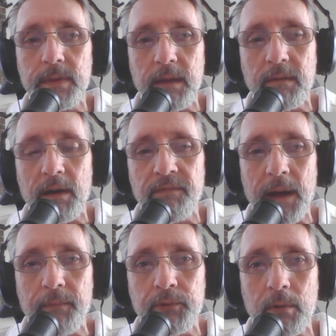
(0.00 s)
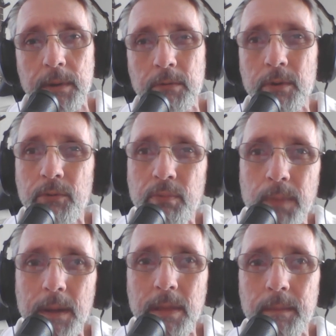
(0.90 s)
They've got 5-star recruits.
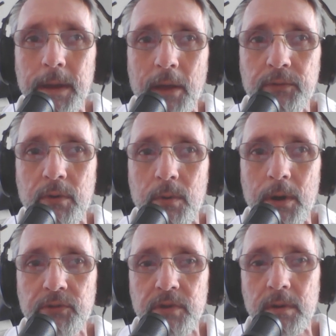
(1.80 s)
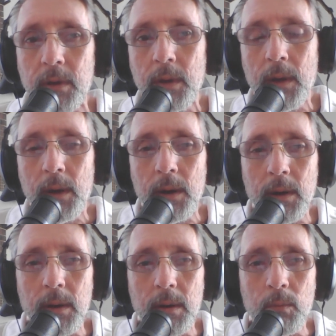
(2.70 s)
But let me ask you a question.
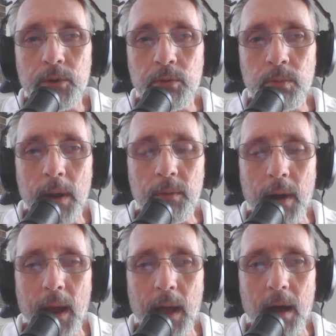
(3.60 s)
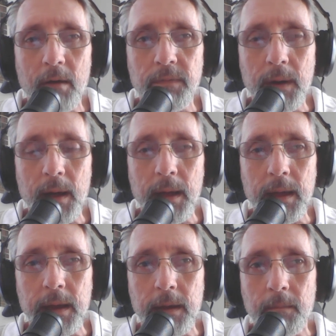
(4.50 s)
Would you rather have
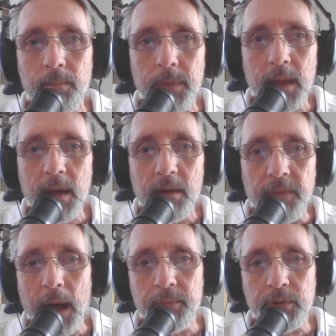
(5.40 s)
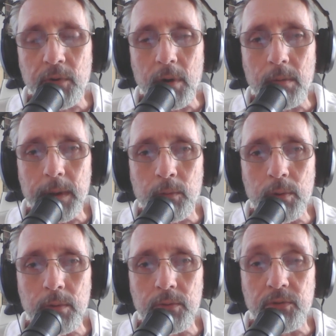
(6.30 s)
a 5-star
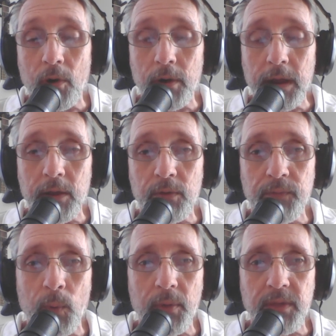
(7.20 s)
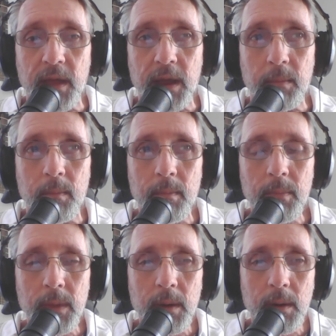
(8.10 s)
recruit starting his 4th game
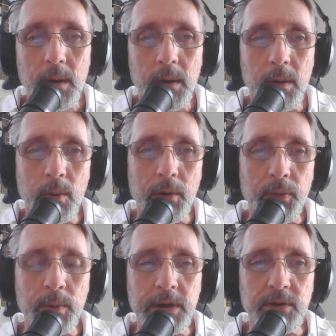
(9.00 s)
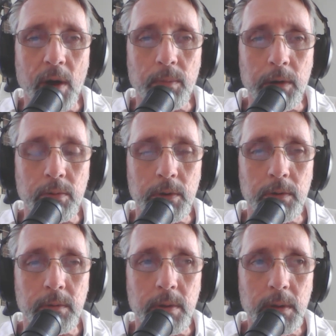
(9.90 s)
or a 3-star
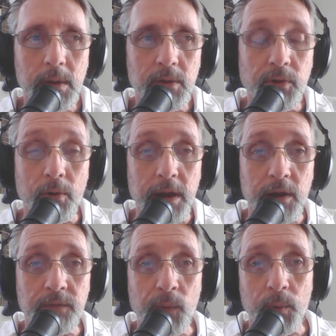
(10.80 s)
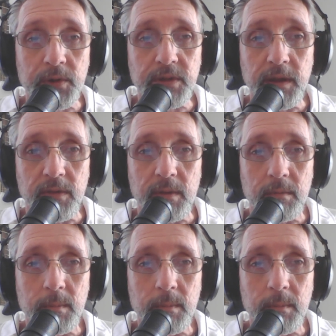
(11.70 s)
recruit starting his 4th season?